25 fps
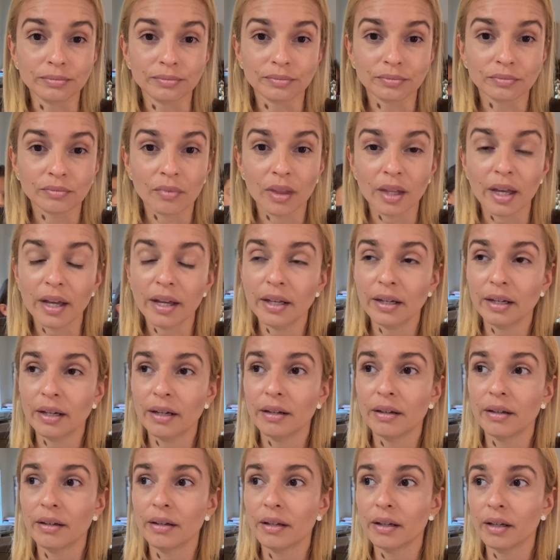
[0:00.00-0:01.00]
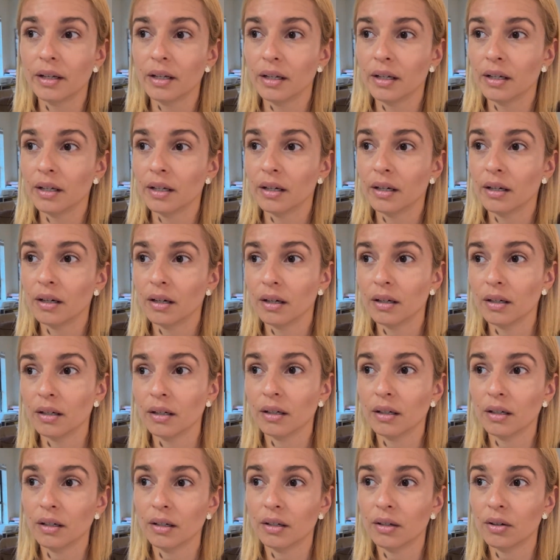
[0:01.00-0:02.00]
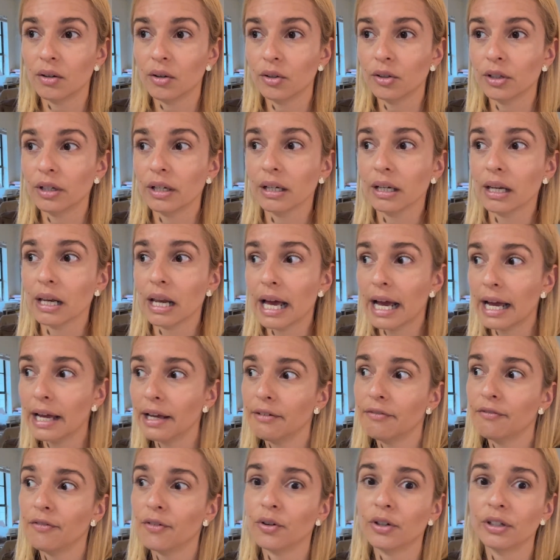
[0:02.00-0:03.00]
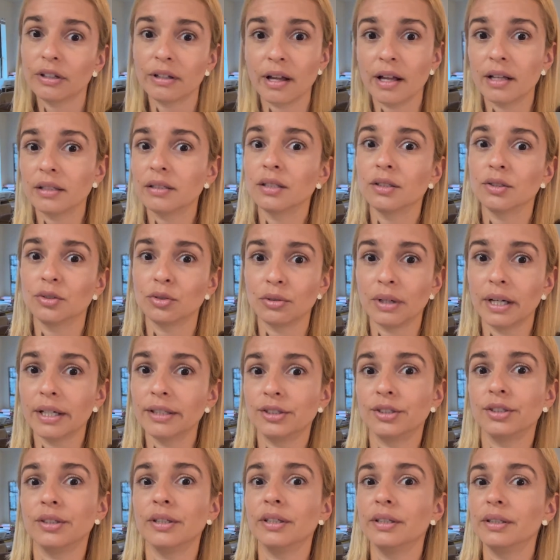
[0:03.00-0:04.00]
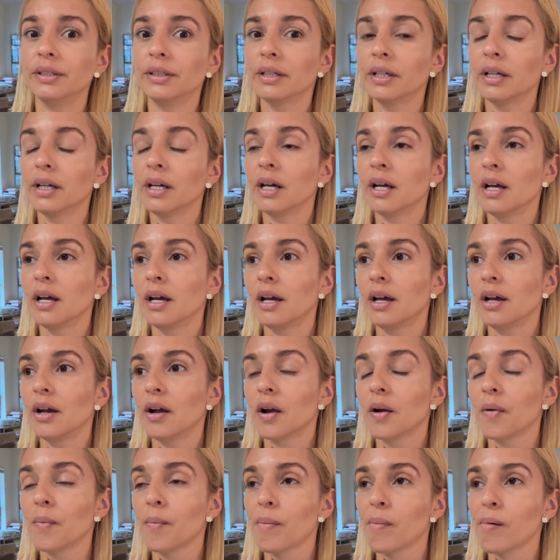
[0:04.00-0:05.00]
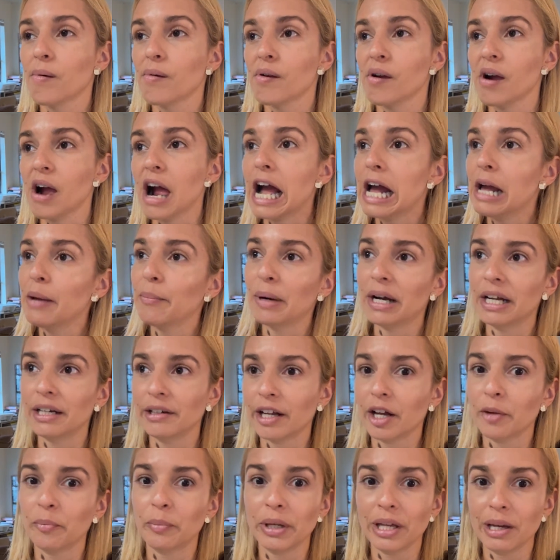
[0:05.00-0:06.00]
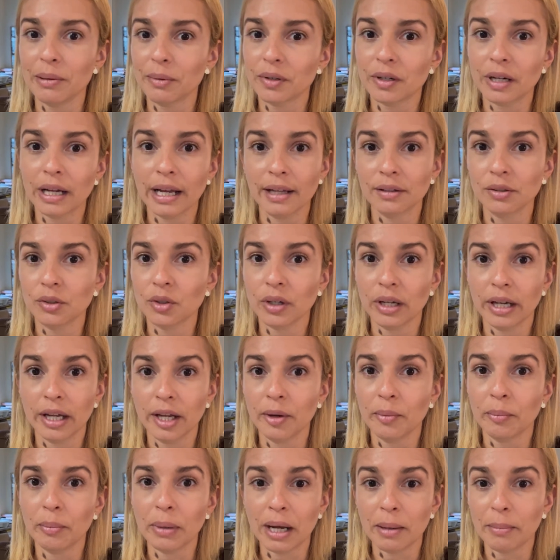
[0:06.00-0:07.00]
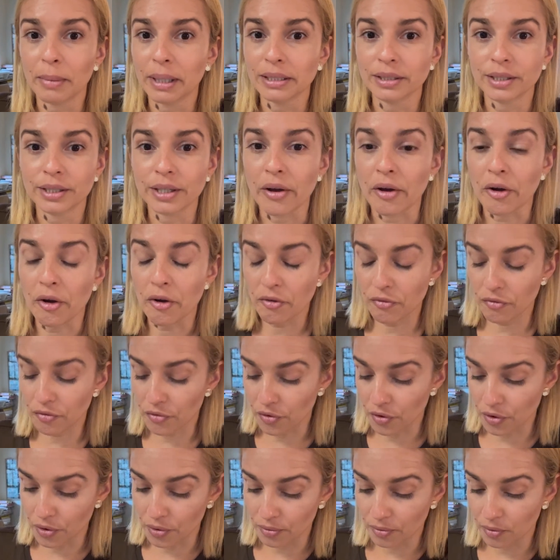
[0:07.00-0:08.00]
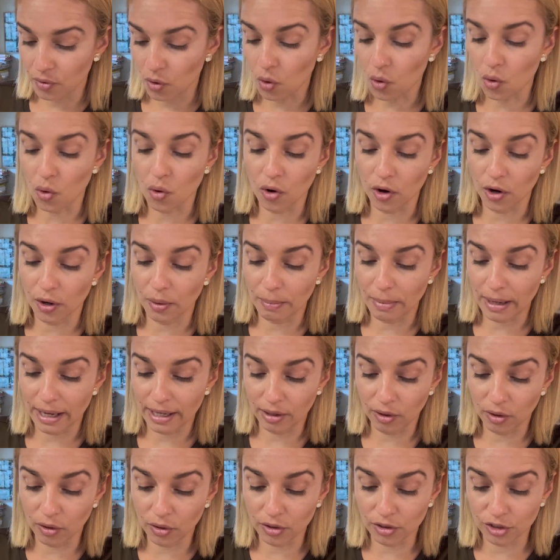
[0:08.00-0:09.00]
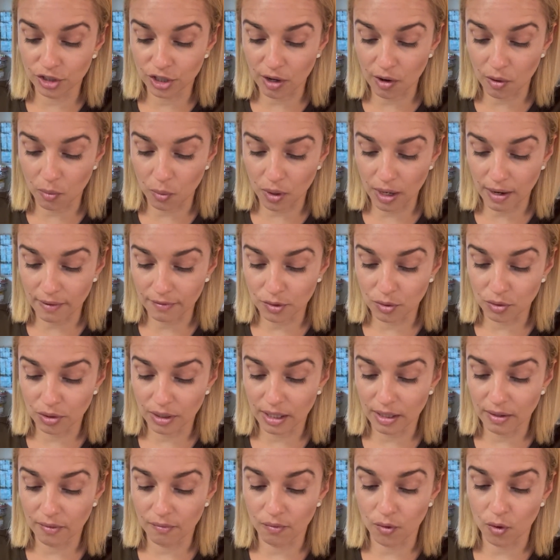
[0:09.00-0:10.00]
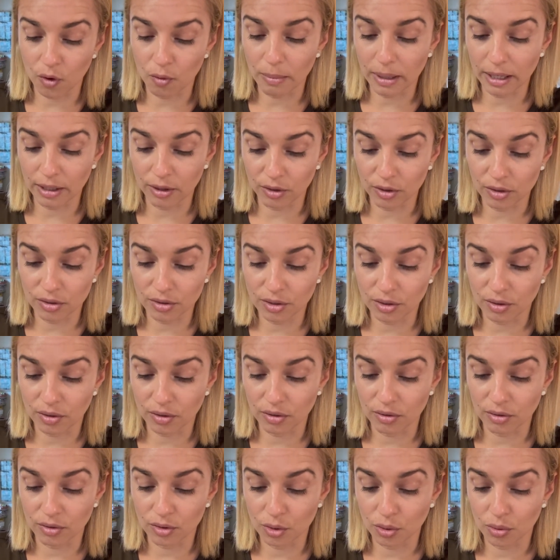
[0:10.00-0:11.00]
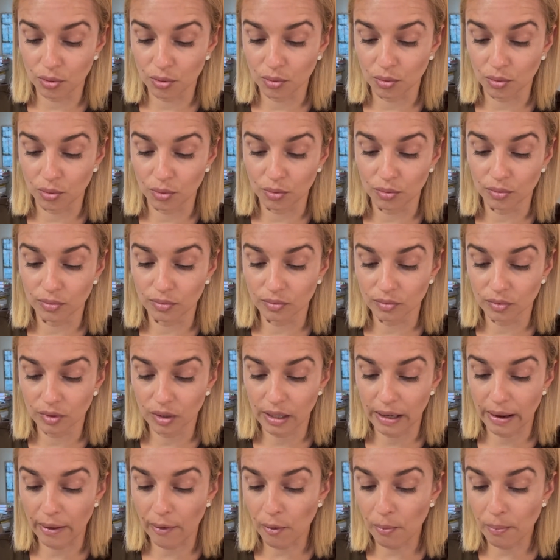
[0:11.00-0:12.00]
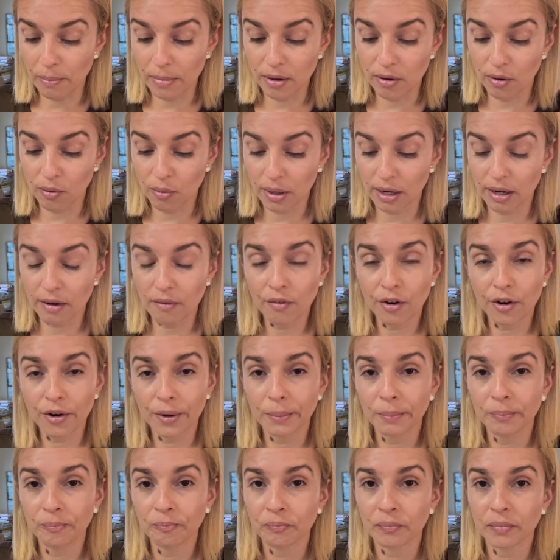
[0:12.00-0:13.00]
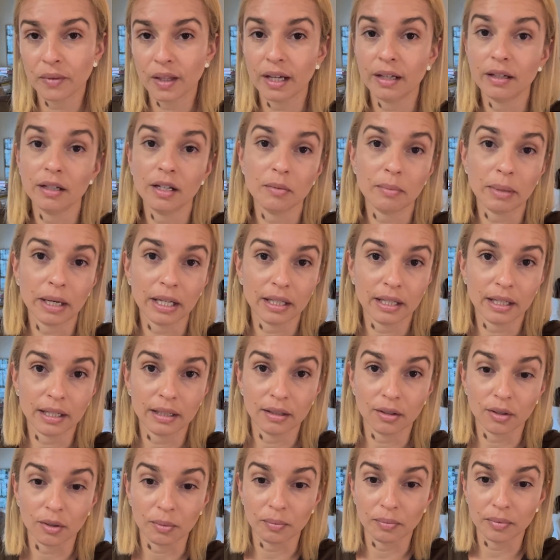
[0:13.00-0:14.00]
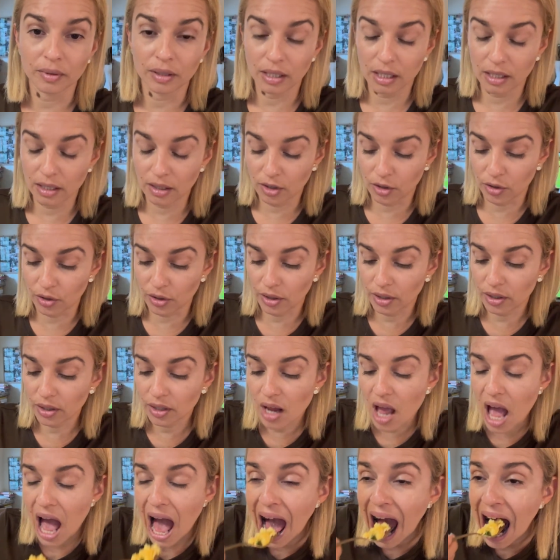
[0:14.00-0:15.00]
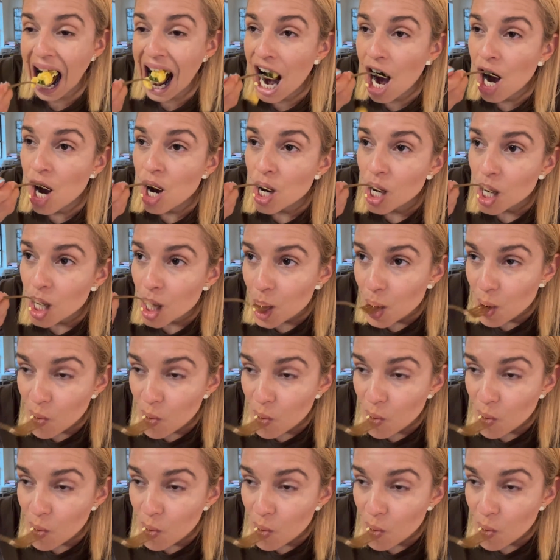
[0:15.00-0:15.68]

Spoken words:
he's strong, and on a life or death situation I might not be able to handle him by myself, or my other child will have to get involved, my other son, to help me or whatever, and he might end up getting hurt.